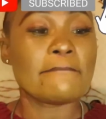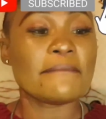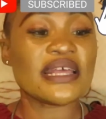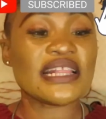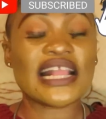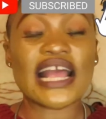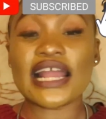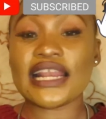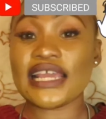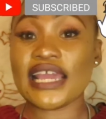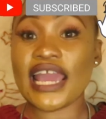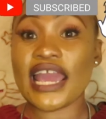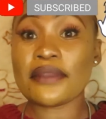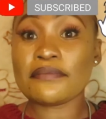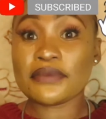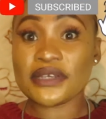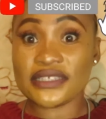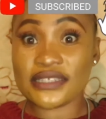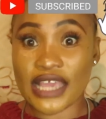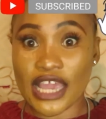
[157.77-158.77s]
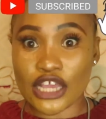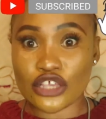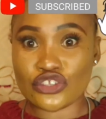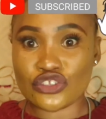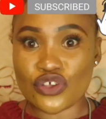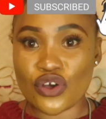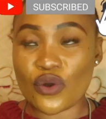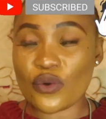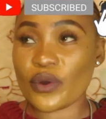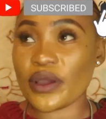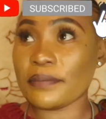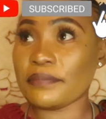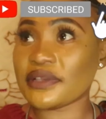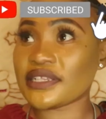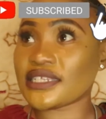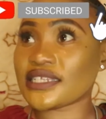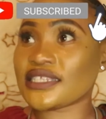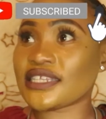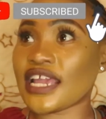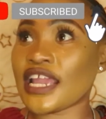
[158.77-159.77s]
Mihlali and Miss XO were
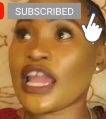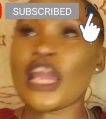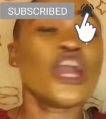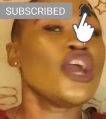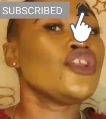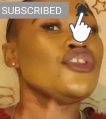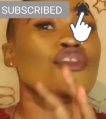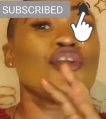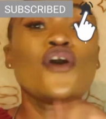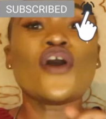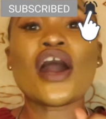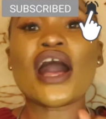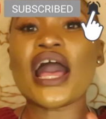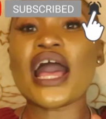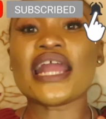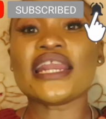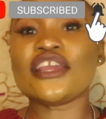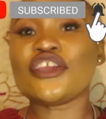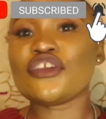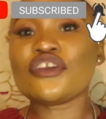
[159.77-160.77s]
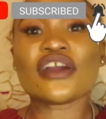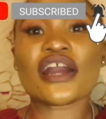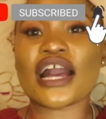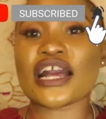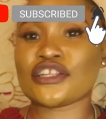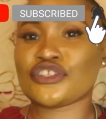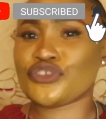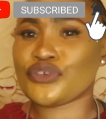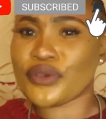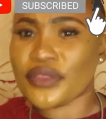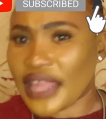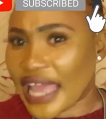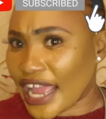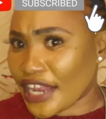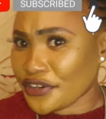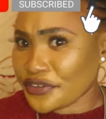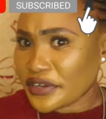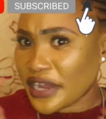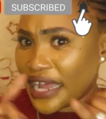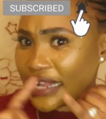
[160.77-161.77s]
busy saying, no honey, you can't do
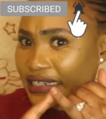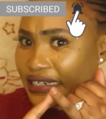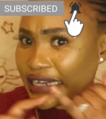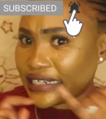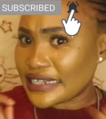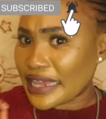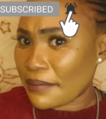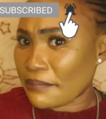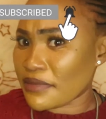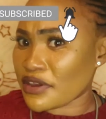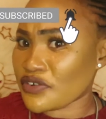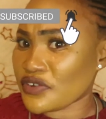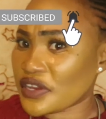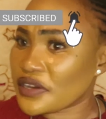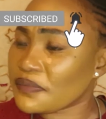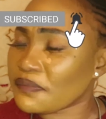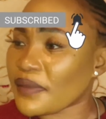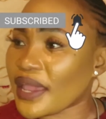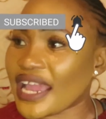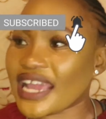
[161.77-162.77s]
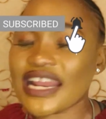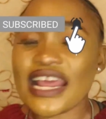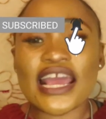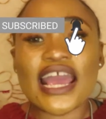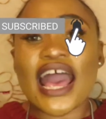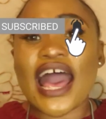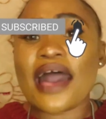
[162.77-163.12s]
that, you can't date a married man.